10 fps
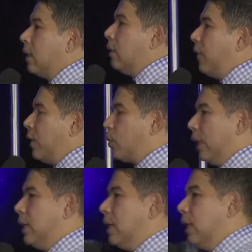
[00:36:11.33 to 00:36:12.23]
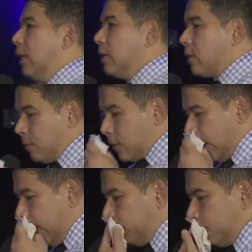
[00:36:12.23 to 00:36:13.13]
eventually killing his own
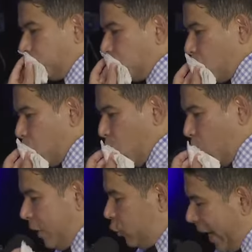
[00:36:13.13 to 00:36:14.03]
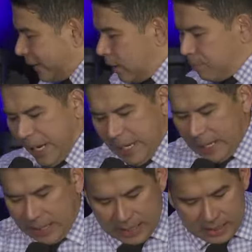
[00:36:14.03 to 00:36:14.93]
self, rejected by
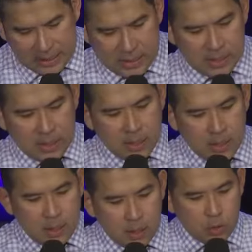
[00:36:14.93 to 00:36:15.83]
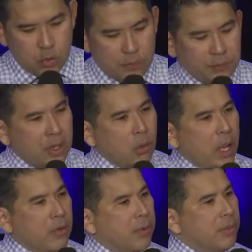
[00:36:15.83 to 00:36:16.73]
God, drifting
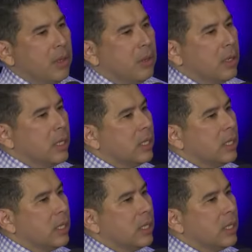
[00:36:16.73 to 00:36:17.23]
away from the Lord.